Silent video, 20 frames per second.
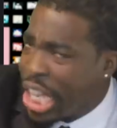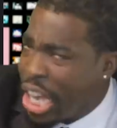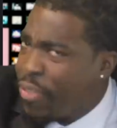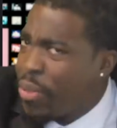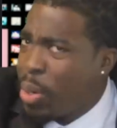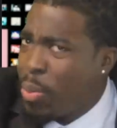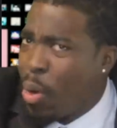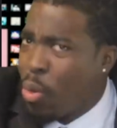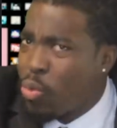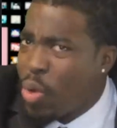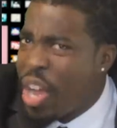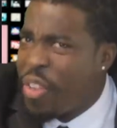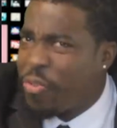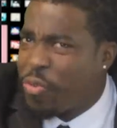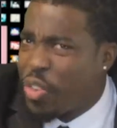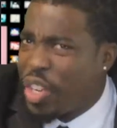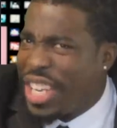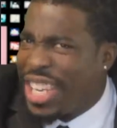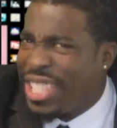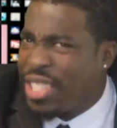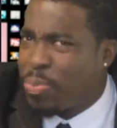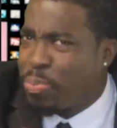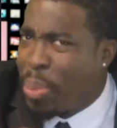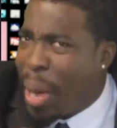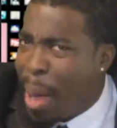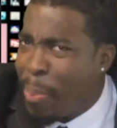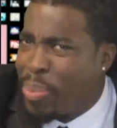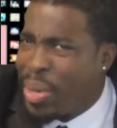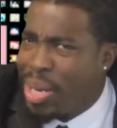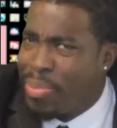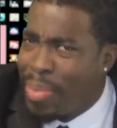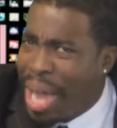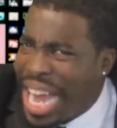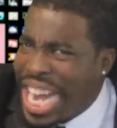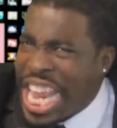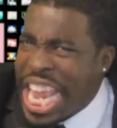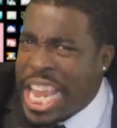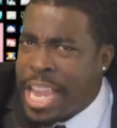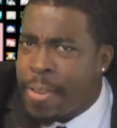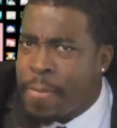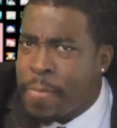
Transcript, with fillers: giving him a run for his pumping money, I